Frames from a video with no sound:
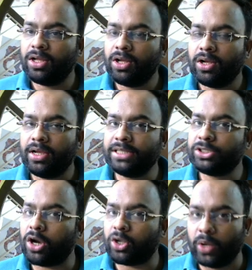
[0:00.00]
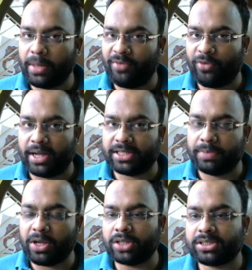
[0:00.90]
is not suitable for us,
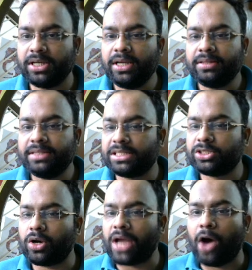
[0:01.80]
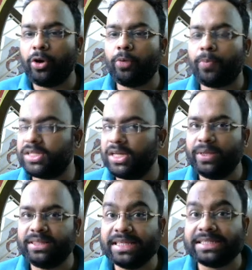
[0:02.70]
because this is not how you proceed
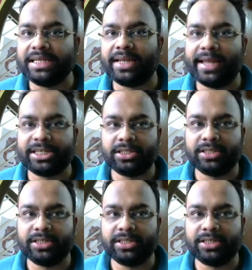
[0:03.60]
with this integration.